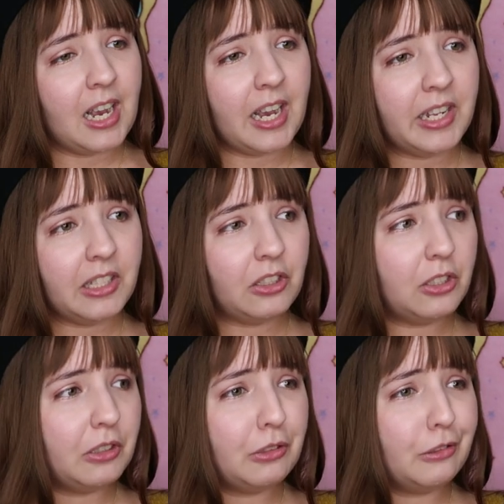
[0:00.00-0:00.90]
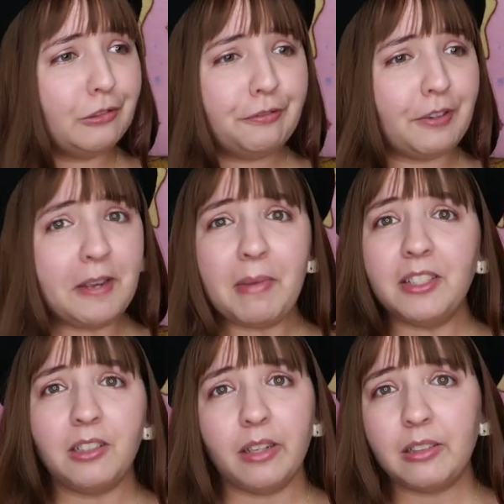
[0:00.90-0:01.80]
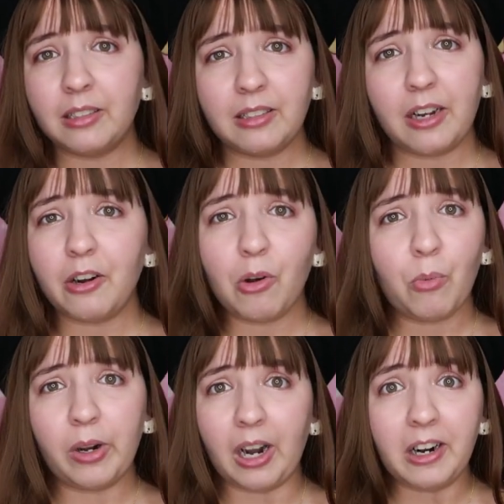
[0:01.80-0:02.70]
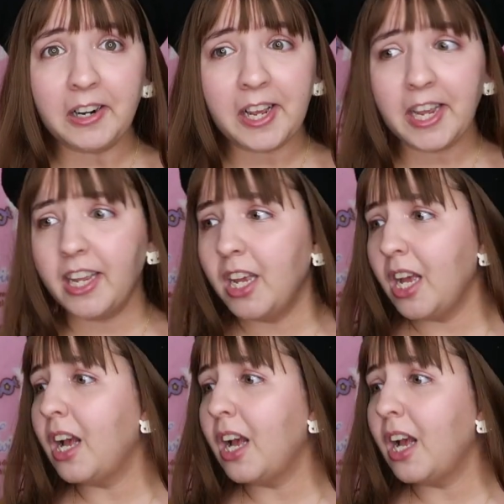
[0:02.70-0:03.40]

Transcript: I need to find my stuff because I don't know where are they.